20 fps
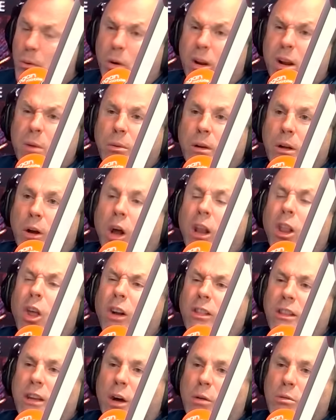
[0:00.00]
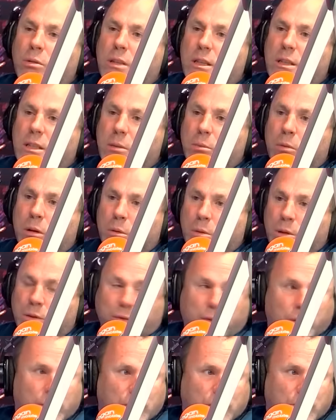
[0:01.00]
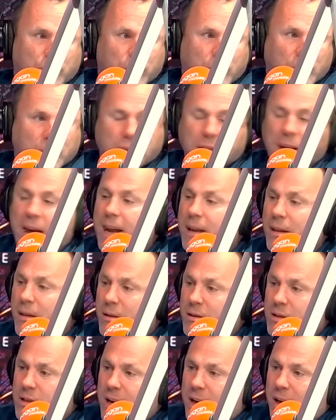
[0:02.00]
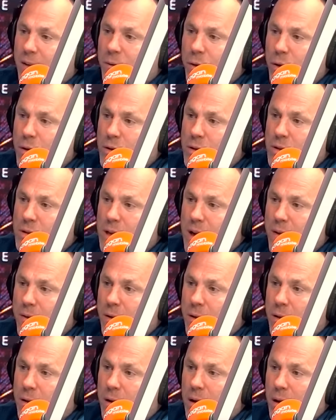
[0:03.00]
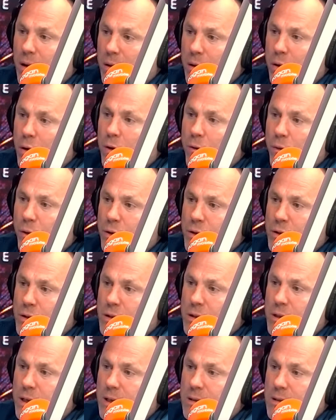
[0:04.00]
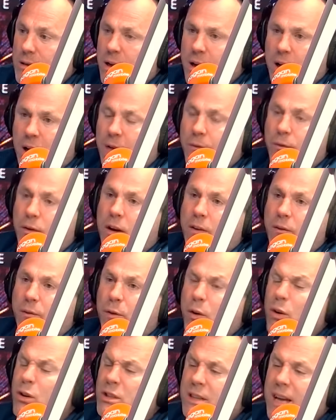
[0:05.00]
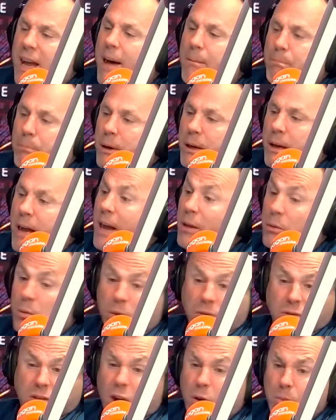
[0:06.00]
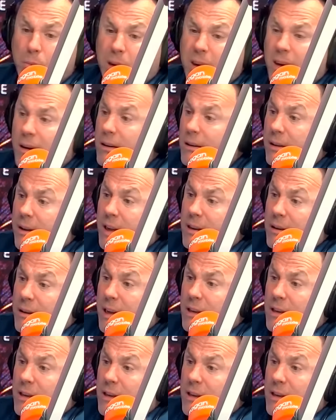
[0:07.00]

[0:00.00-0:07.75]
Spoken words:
I like the old system where it was first versus eighth, second versus seventh, third versus sixth. And if first can't beat eighth, well, so be it.